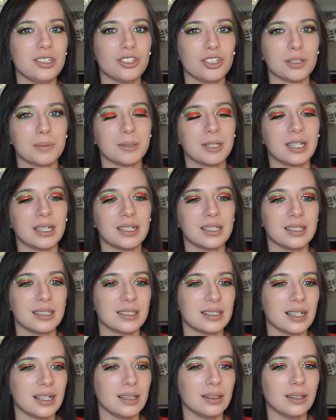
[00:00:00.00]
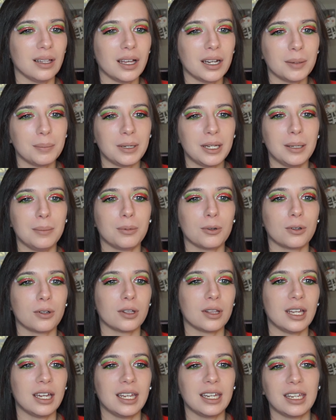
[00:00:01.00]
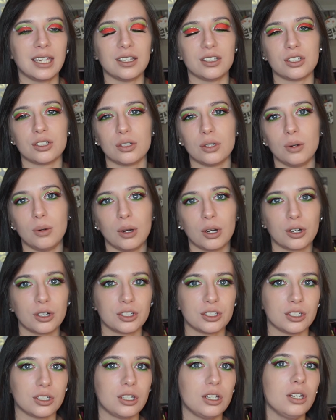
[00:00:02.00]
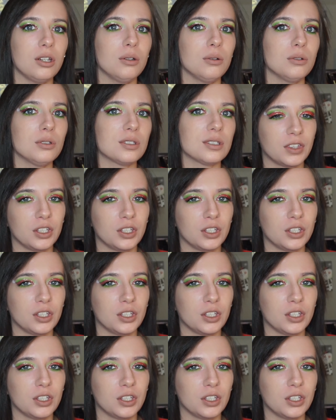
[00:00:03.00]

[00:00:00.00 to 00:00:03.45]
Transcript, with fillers: just because a lot of people are like, it's so hard to use,